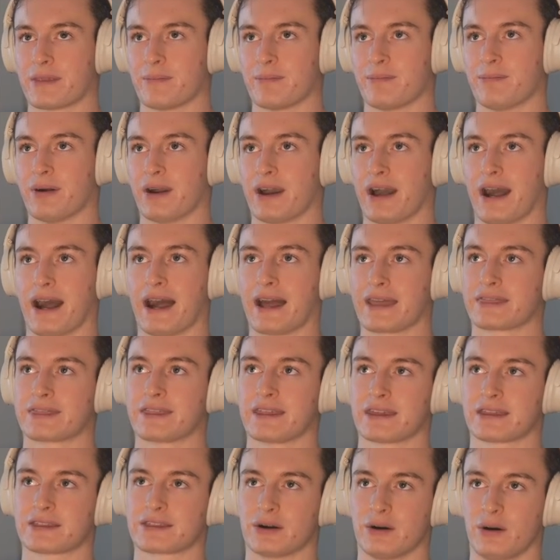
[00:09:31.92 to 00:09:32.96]
but I
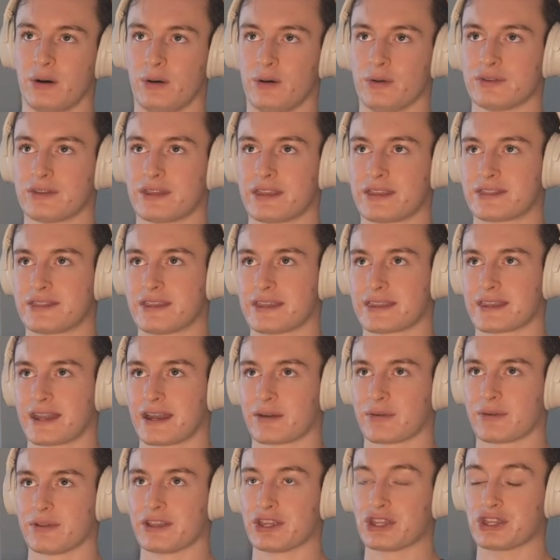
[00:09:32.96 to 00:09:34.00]
think the only thing that I
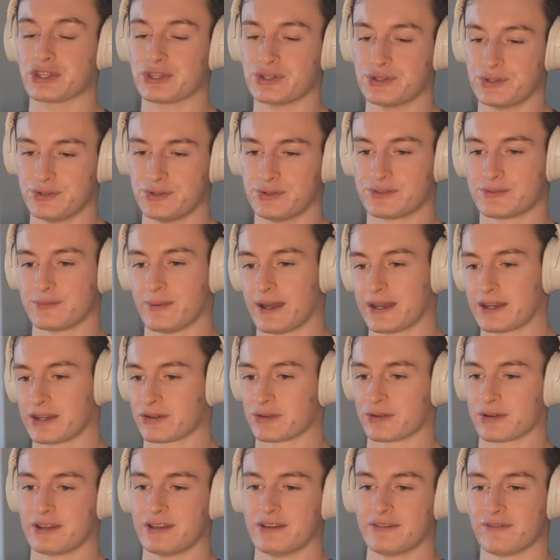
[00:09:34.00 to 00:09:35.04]
really use my
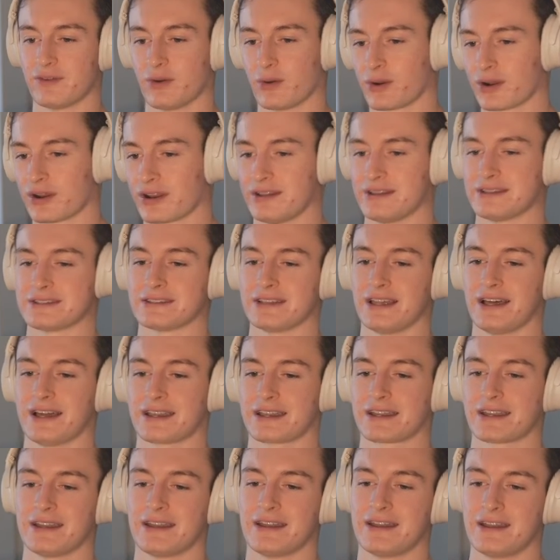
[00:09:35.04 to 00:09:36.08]
degree for is like
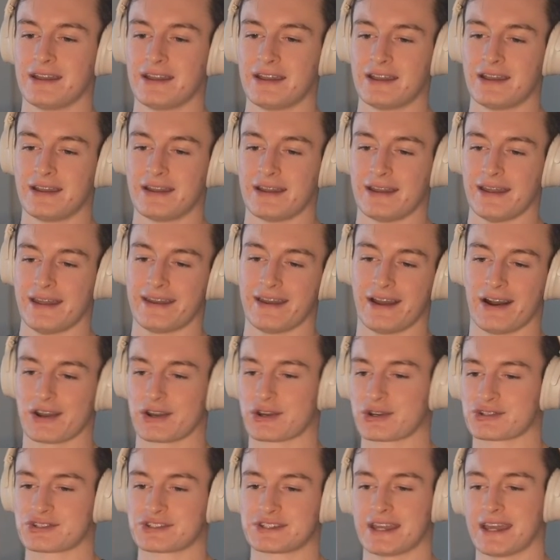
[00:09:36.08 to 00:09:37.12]
an
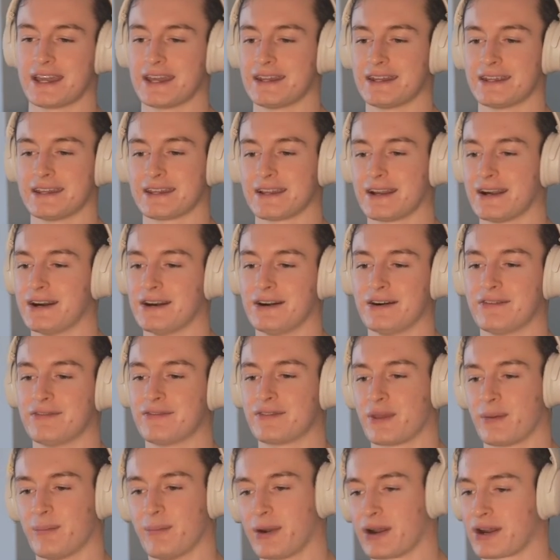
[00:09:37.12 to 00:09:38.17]
understanding
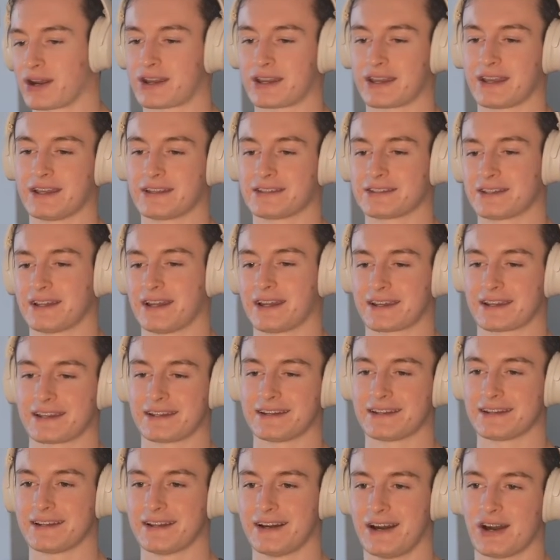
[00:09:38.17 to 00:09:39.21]
of the markets and I
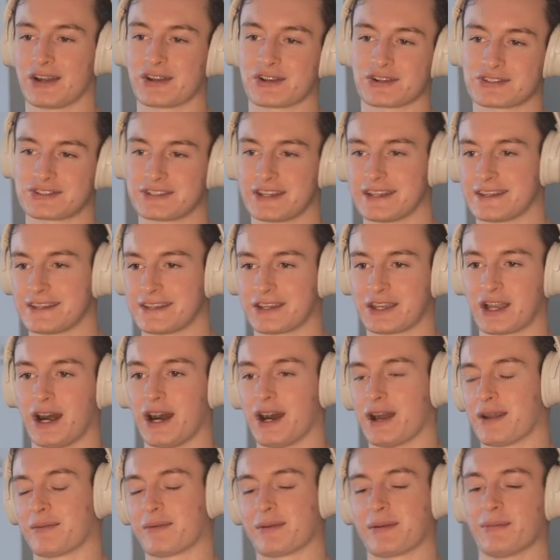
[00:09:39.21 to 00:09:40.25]
can understand the
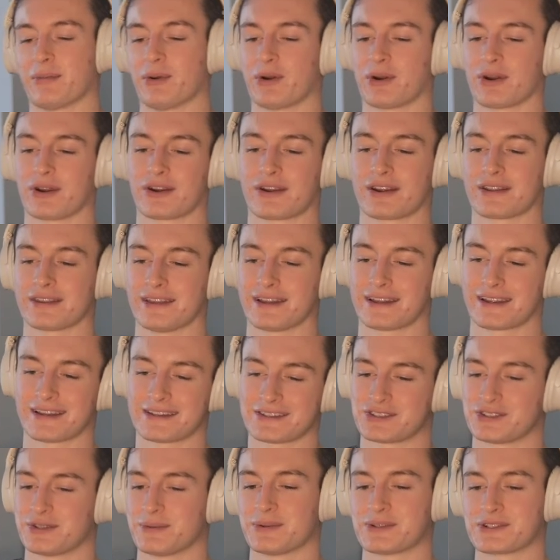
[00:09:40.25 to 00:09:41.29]
economy more and like
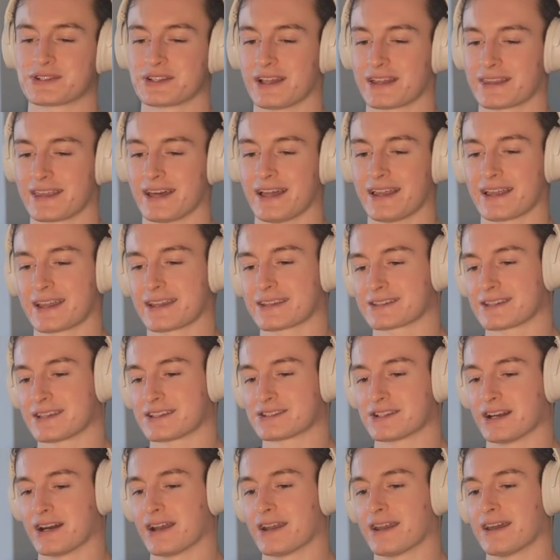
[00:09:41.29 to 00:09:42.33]
stupid shit like that. Like it's,
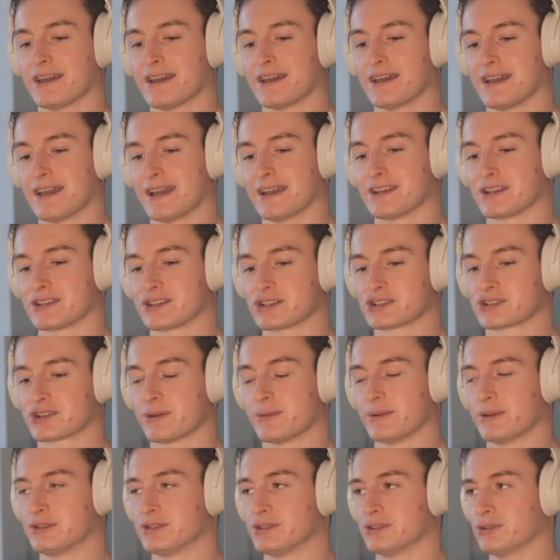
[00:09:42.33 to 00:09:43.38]
it's not, it doesn't
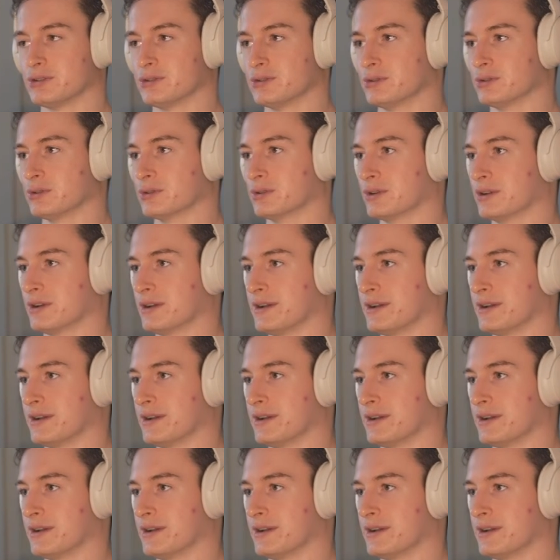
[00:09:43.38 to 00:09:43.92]
attribute to,